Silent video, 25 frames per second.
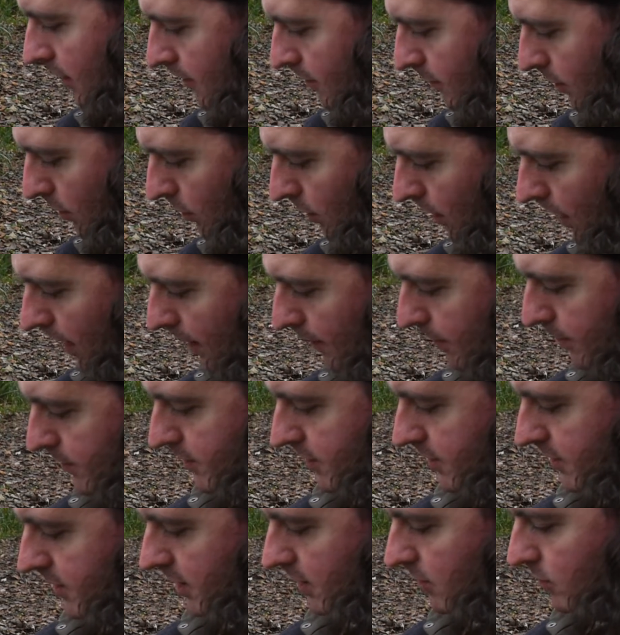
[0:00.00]
but what happens
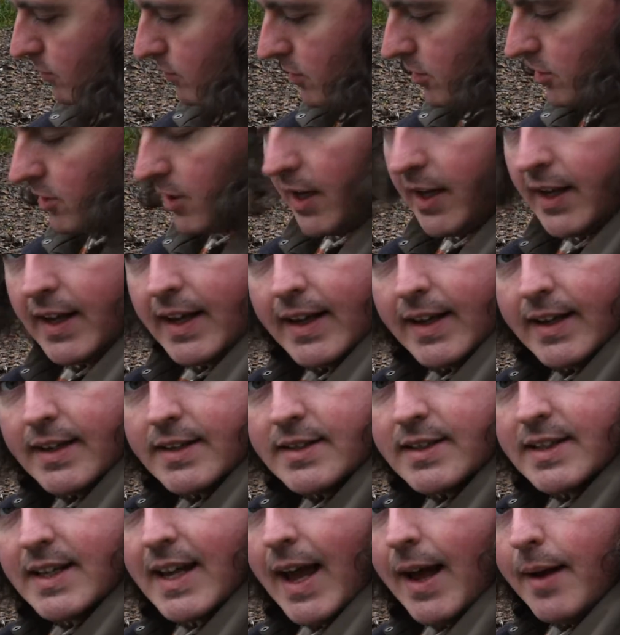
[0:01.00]
is it all just gets
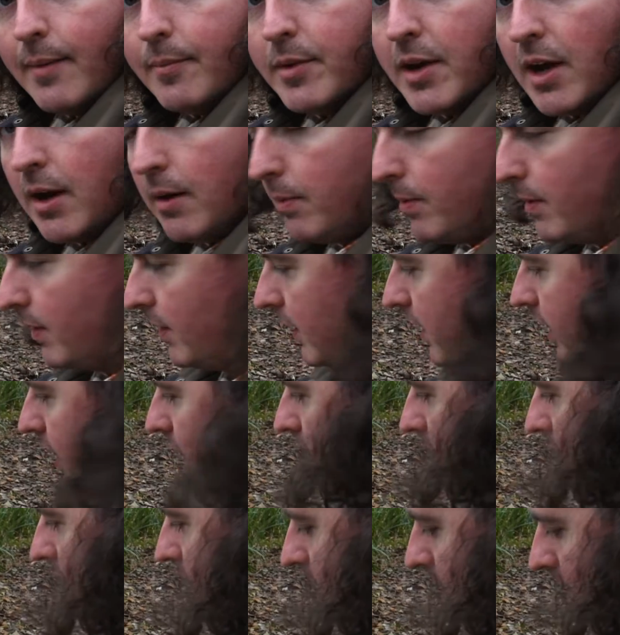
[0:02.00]
gammed up in the
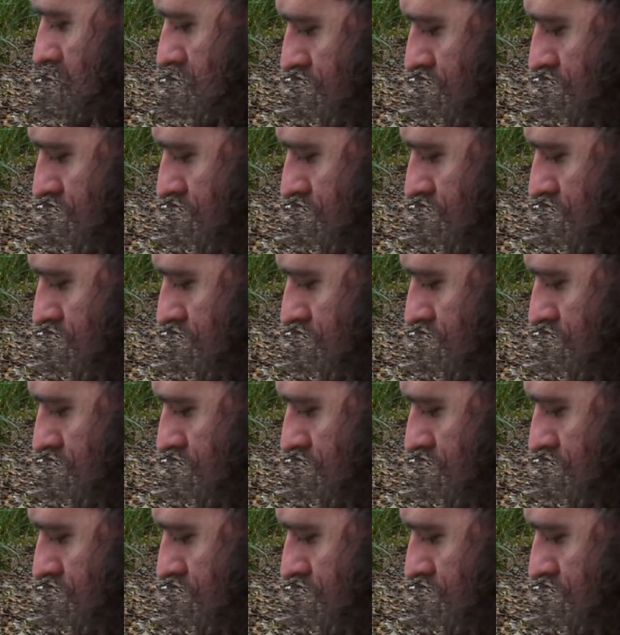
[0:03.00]
gears.